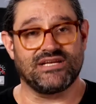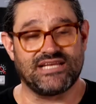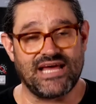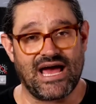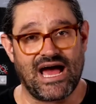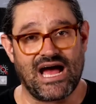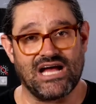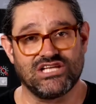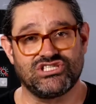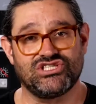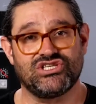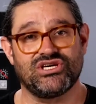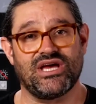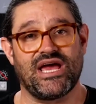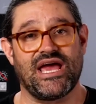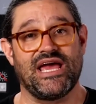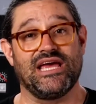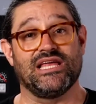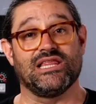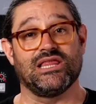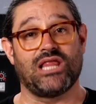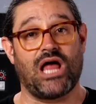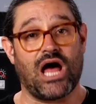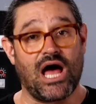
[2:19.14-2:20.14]
attach
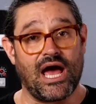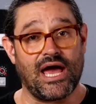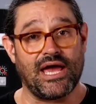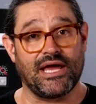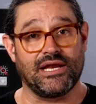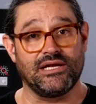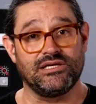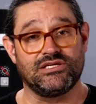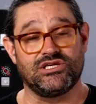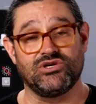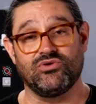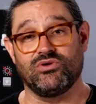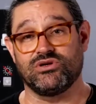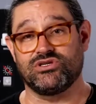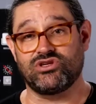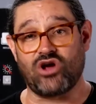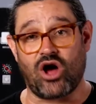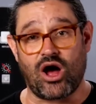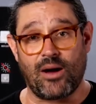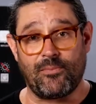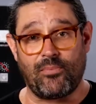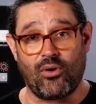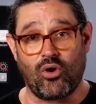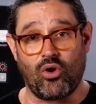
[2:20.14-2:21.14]
a line to a
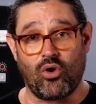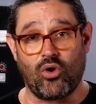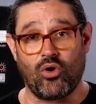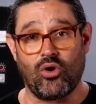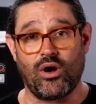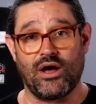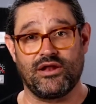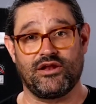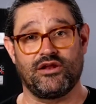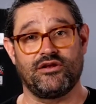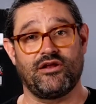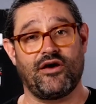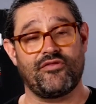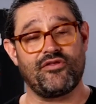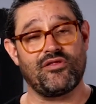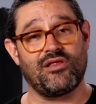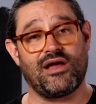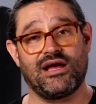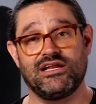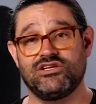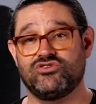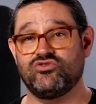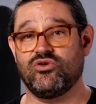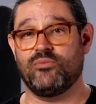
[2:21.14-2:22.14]
top hole and another
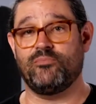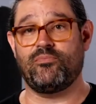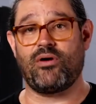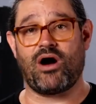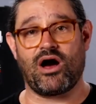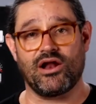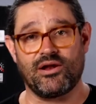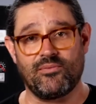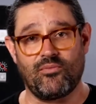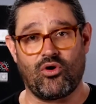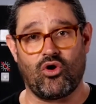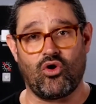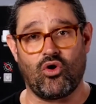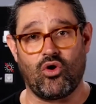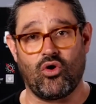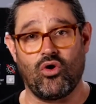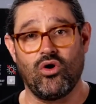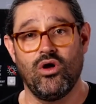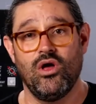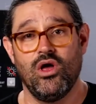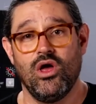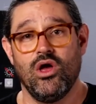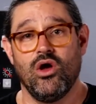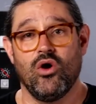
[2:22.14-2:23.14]
line to a bottom
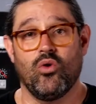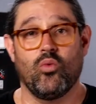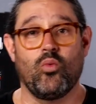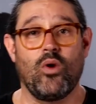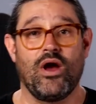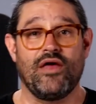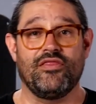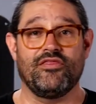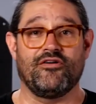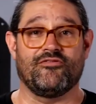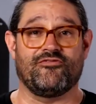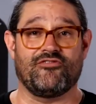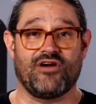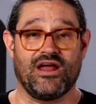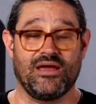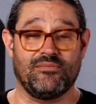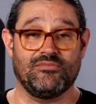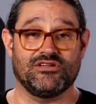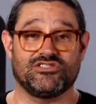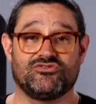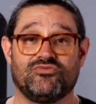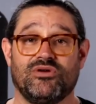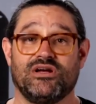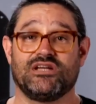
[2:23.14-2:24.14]
hole when the
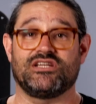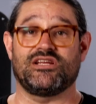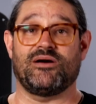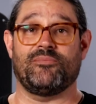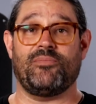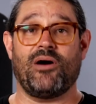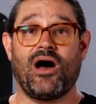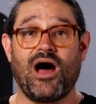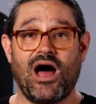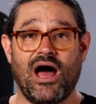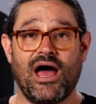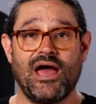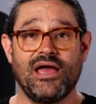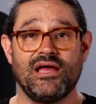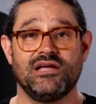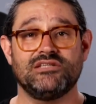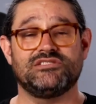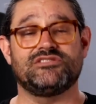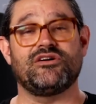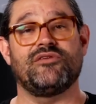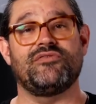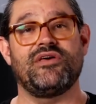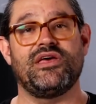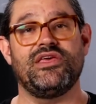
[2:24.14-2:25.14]
frame is rigged up high
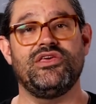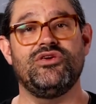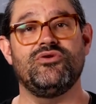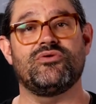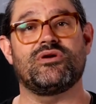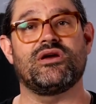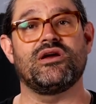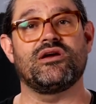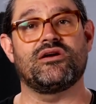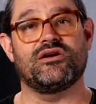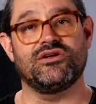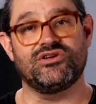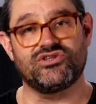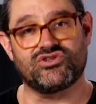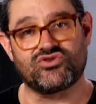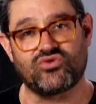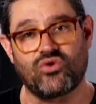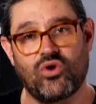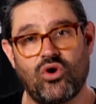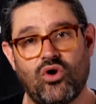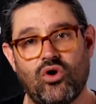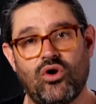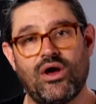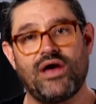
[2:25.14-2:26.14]
so that you can
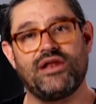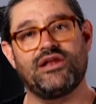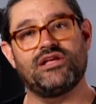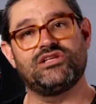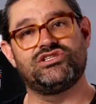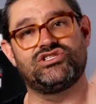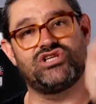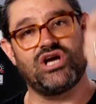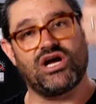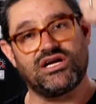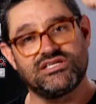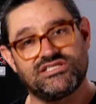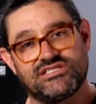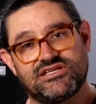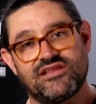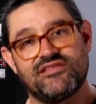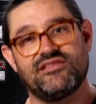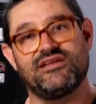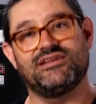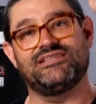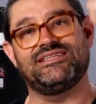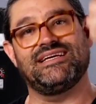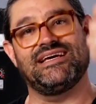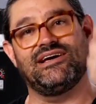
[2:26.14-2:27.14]
control and adjust
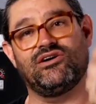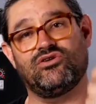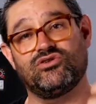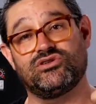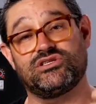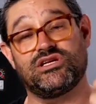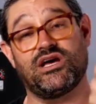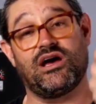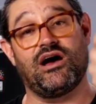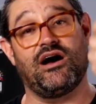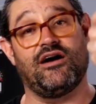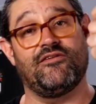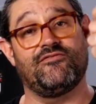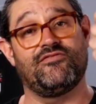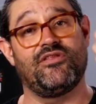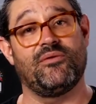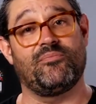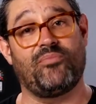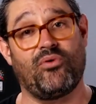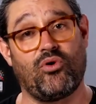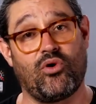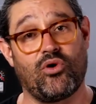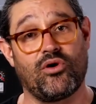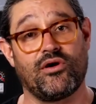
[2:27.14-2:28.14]
the tilt of
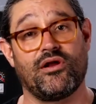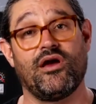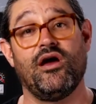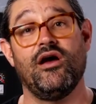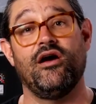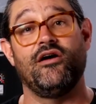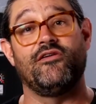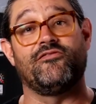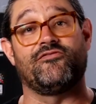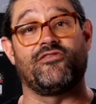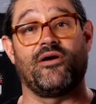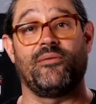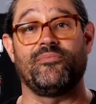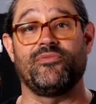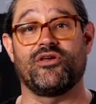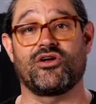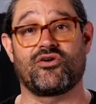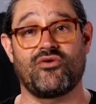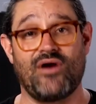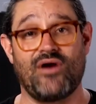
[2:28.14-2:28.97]
the board from the